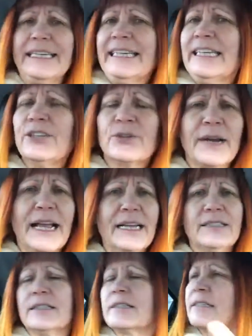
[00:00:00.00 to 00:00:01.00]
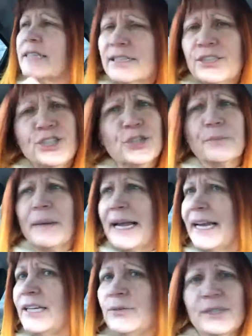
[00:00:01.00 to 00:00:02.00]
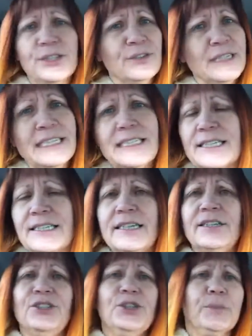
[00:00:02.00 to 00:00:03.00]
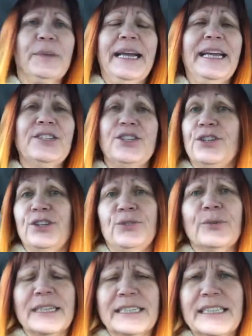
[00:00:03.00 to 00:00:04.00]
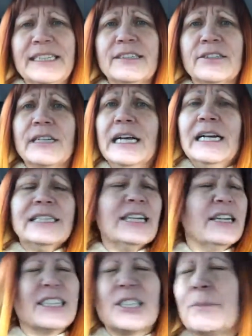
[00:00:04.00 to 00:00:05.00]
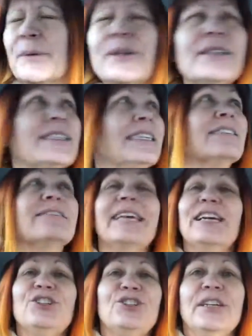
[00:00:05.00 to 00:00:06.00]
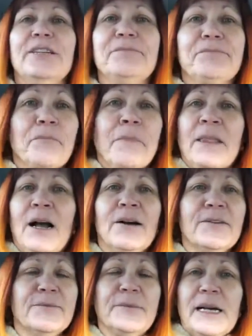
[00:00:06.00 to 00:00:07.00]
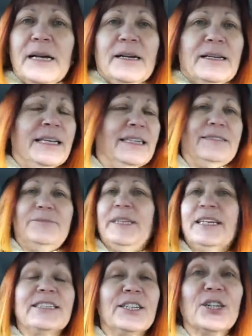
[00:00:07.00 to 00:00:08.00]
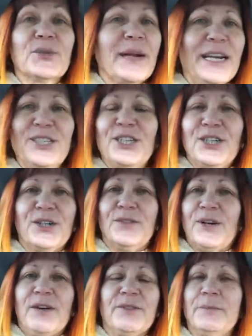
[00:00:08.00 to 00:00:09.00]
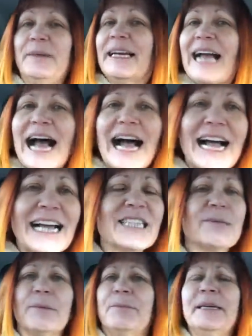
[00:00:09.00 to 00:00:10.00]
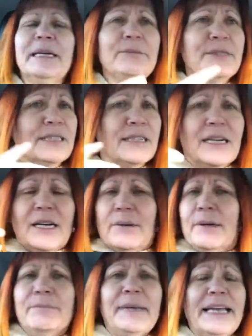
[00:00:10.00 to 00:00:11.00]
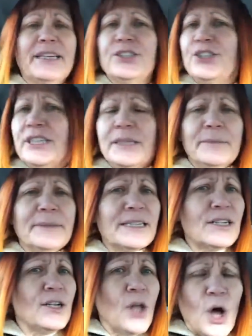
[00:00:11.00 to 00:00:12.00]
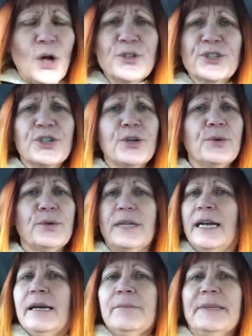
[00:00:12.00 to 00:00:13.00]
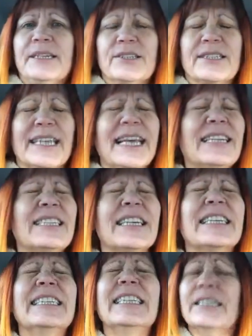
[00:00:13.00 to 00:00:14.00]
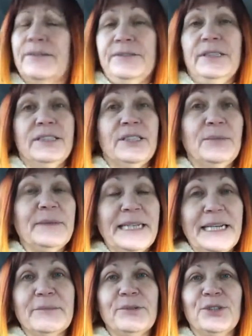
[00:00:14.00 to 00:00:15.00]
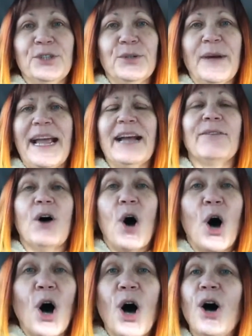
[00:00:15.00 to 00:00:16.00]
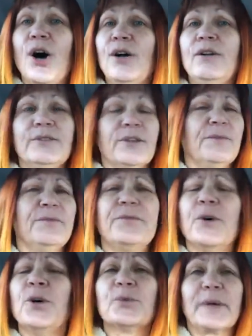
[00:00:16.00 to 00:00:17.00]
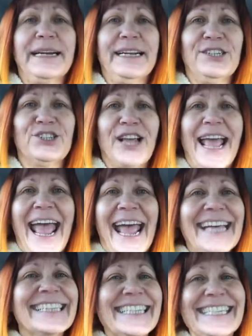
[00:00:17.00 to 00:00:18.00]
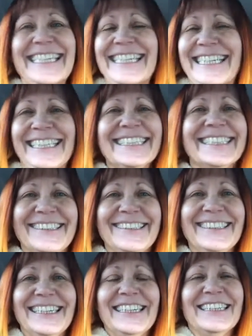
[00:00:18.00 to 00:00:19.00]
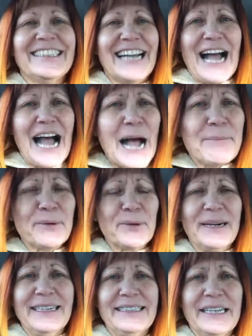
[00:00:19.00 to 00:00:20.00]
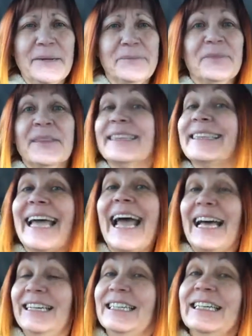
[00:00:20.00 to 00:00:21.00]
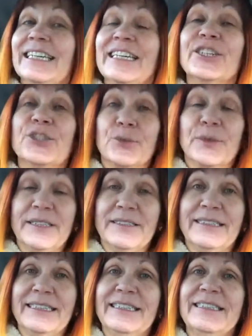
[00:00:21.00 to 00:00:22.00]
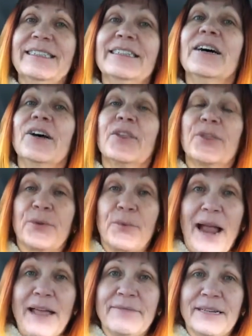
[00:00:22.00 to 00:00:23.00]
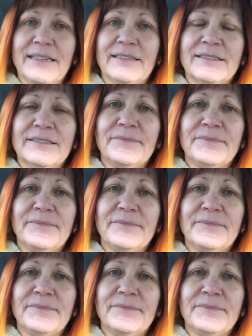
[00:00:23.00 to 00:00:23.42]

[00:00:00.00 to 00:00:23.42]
at either end, to sit in your pain when you need to sit in your pain so that you can heal, to experience the elation and exhilaration of the big highs, but be able to manage in the middle also, because that is a gift to be able to have all the full range and the skill to operate them. That is really thriving.